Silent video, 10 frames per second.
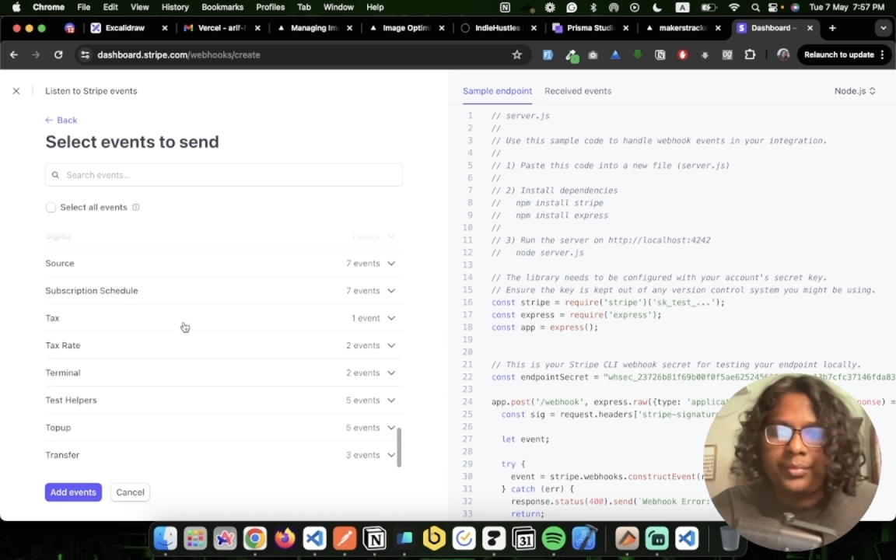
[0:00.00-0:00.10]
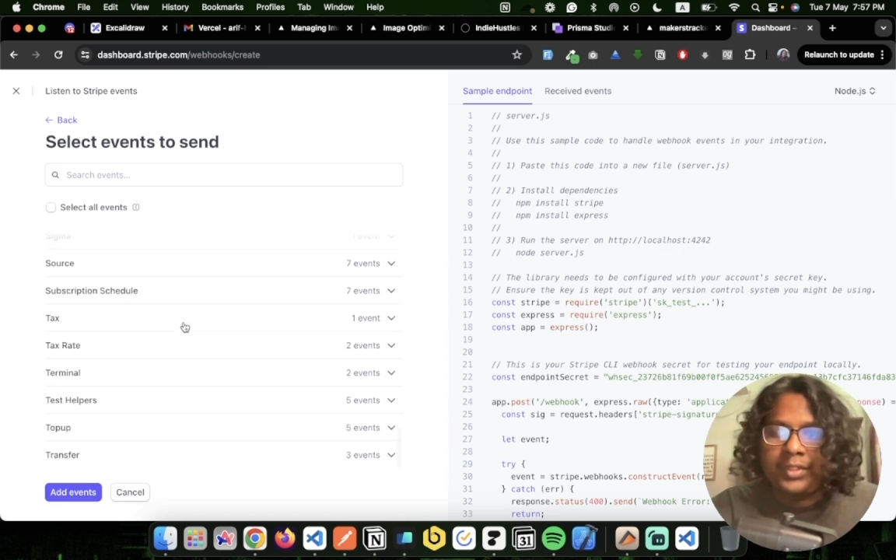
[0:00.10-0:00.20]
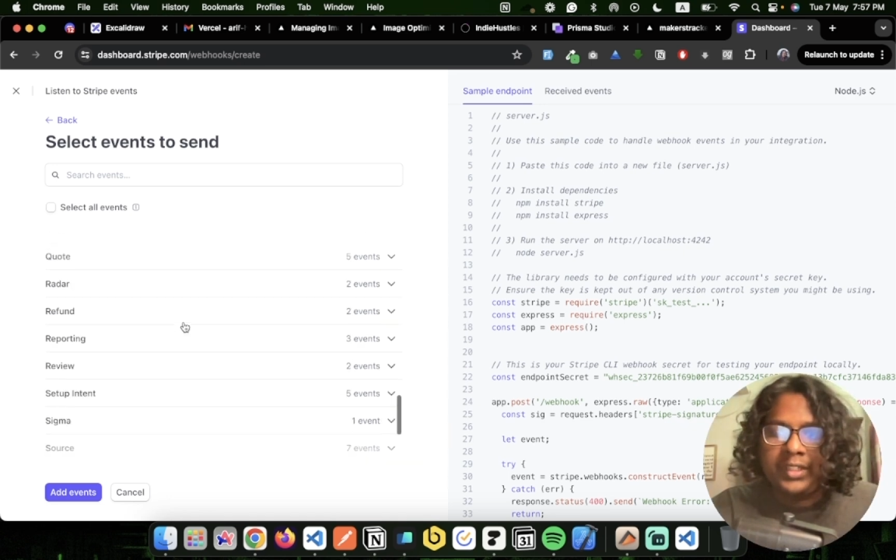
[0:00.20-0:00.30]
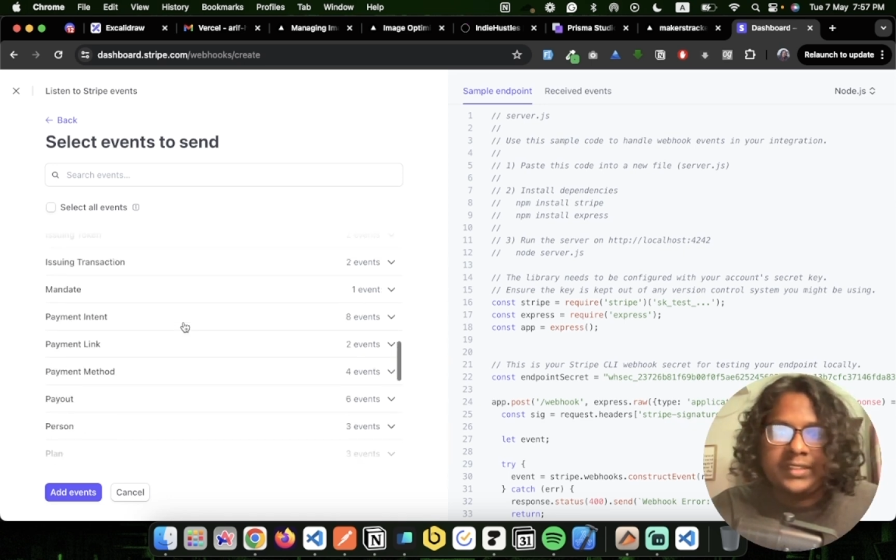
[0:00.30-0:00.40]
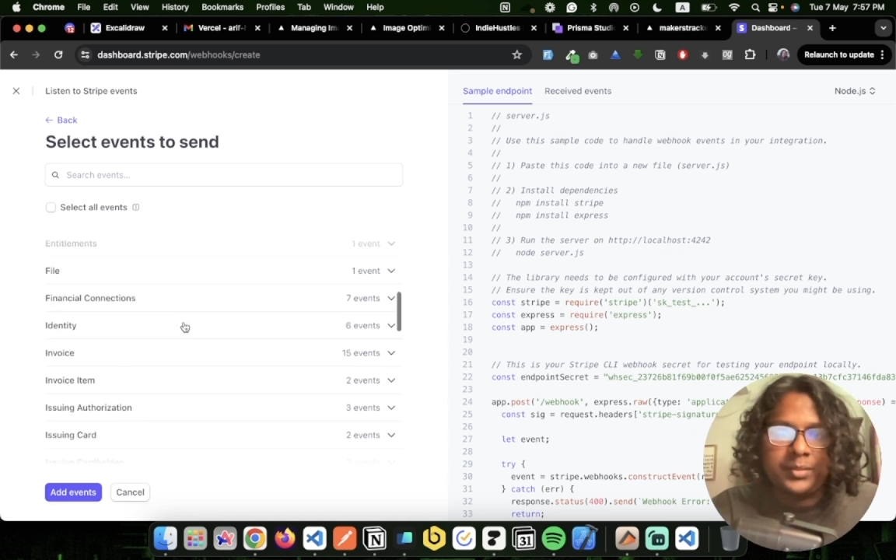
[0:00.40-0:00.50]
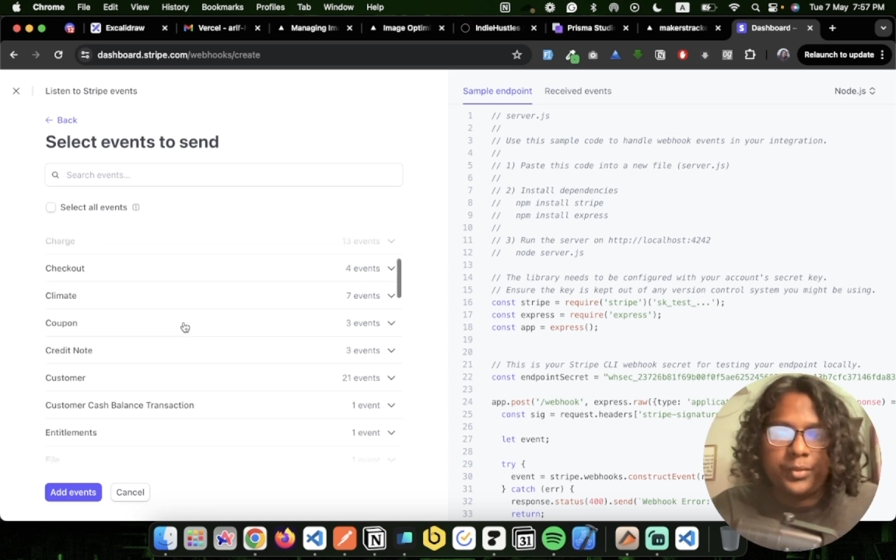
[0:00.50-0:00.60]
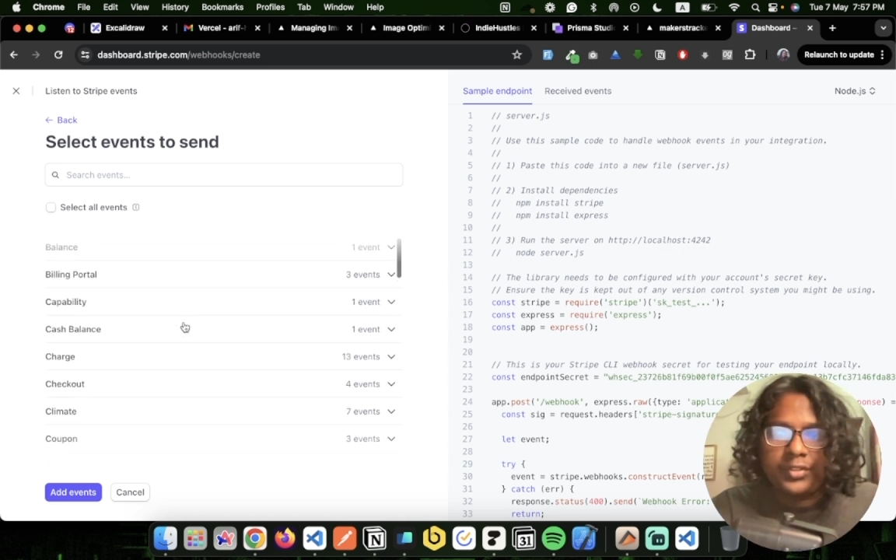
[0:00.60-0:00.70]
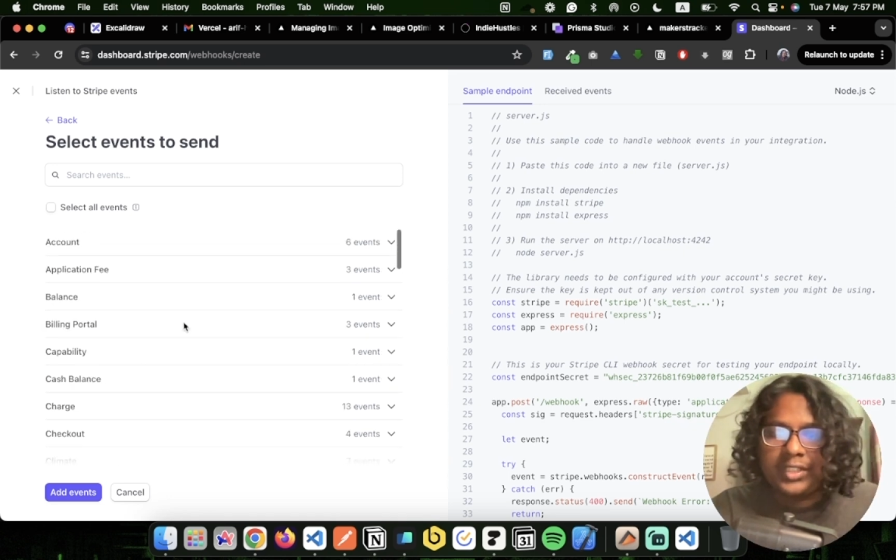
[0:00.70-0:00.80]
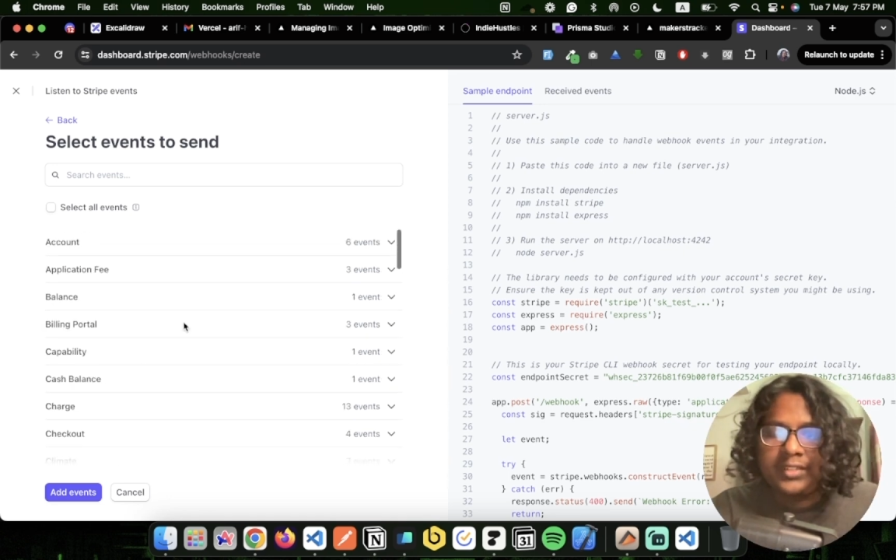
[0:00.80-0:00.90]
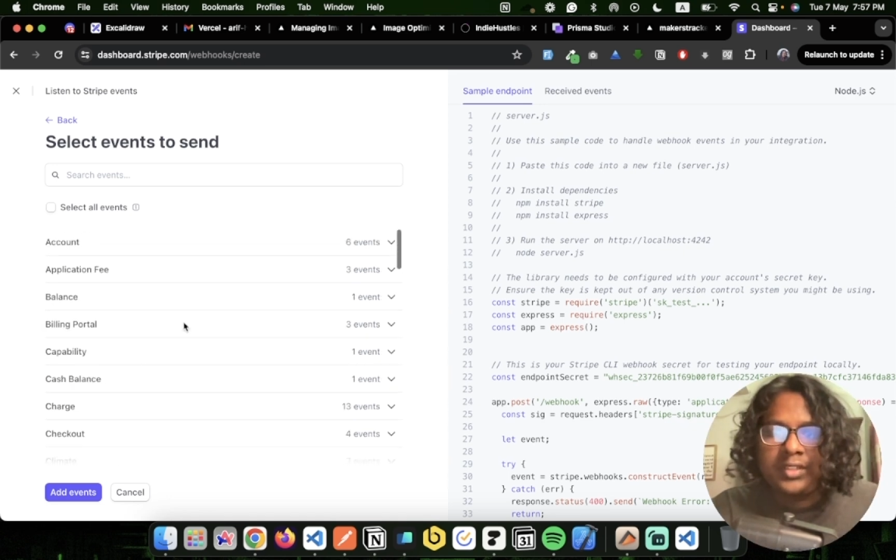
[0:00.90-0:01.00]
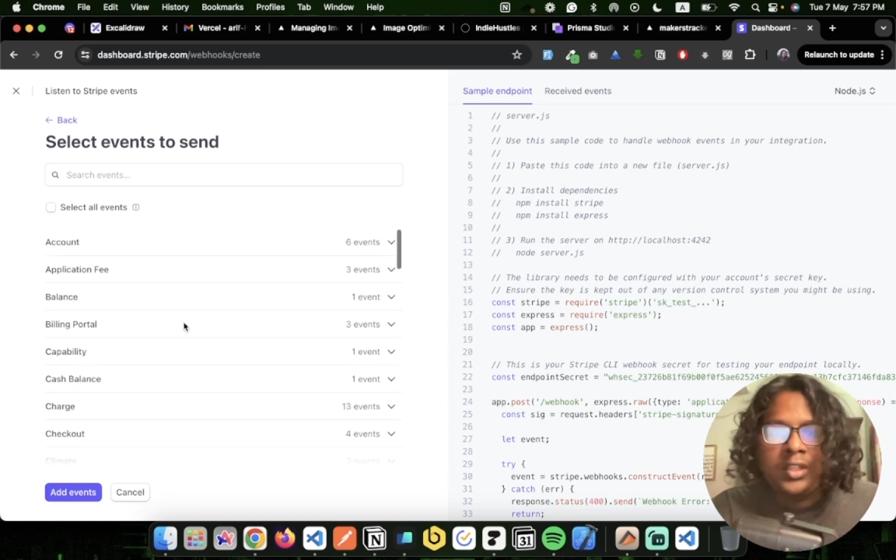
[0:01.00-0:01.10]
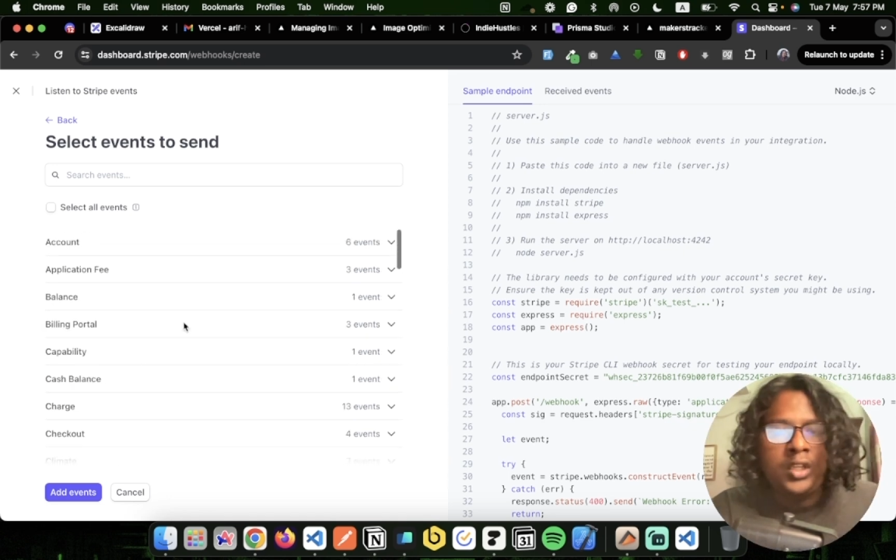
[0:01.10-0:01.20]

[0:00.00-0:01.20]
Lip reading: Pretty easy process.